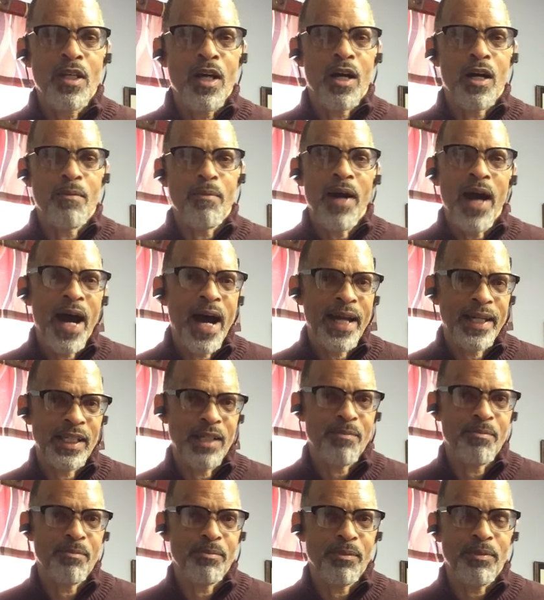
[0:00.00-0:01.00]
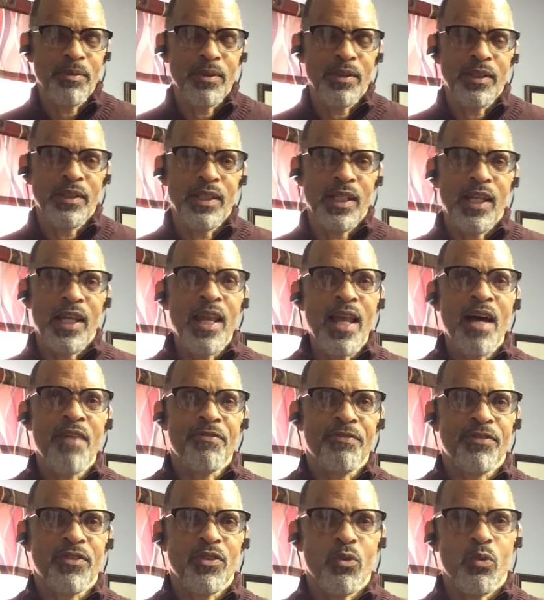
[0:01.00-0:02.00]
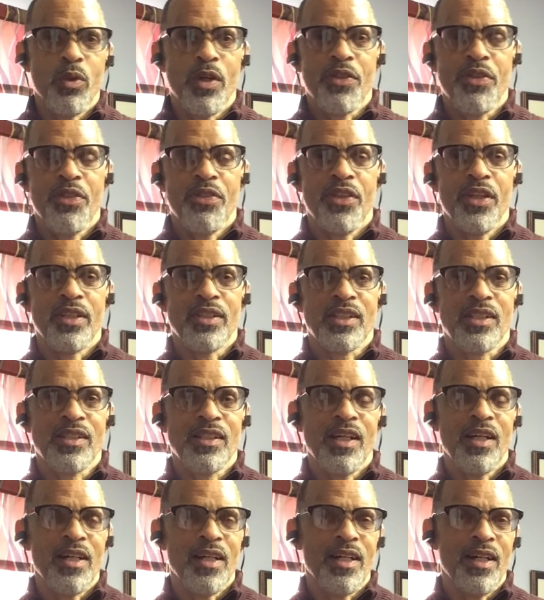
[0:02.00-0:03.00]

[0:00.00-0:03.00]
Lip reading: I am left with this,